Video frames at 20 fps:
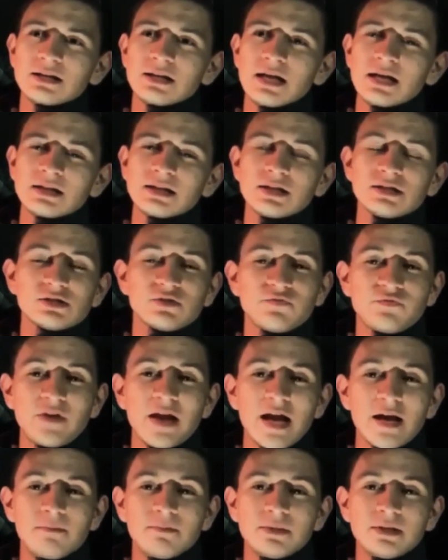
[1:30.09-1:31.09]
that there's a
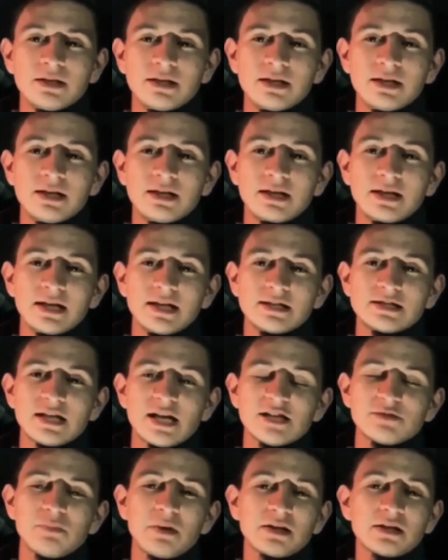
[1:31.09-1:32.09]
family getting
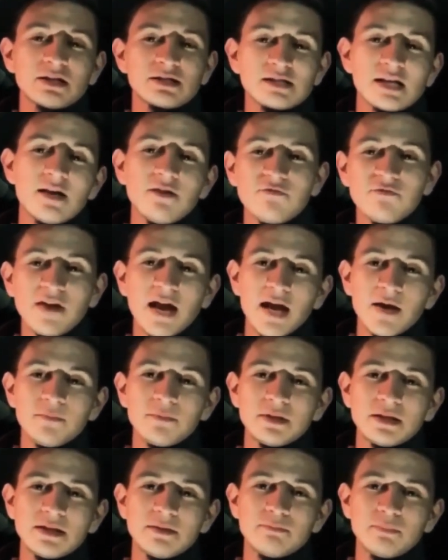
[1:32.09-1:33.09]
chased by their same
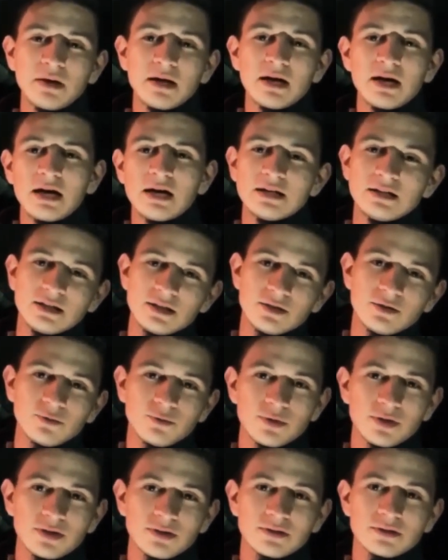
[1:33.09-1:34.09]
family but under the
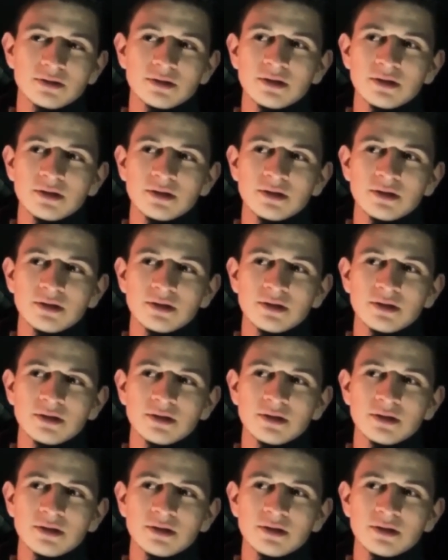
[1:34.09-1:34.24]
world.